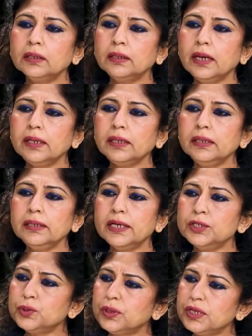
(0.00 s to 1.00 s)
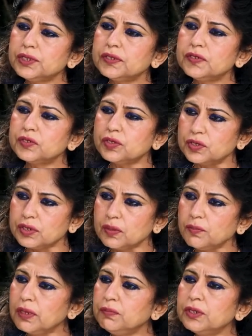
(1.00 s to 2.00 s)
that in the education
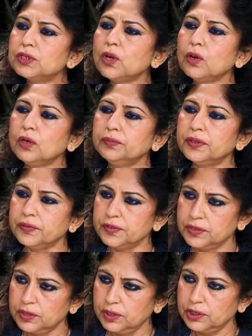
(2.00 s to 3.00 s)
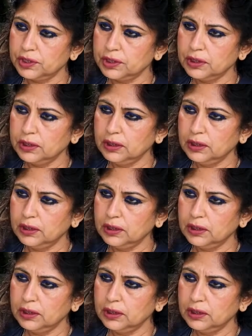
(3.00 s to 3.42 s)
system, when we talk of the research,